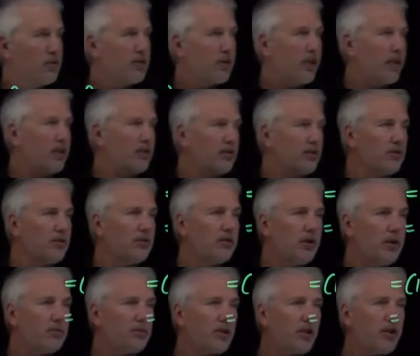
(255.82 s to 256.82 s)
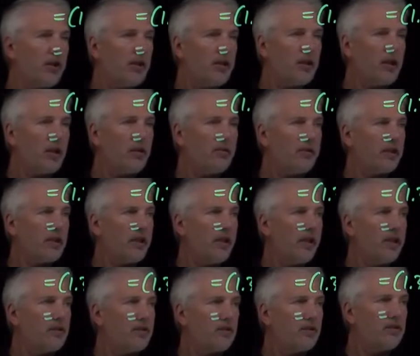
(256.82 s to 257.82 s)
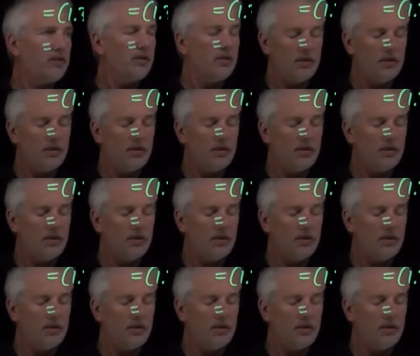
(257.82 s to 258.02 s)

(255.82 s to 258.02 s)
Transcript: cancel, I'm sorry, Kelvin cancel.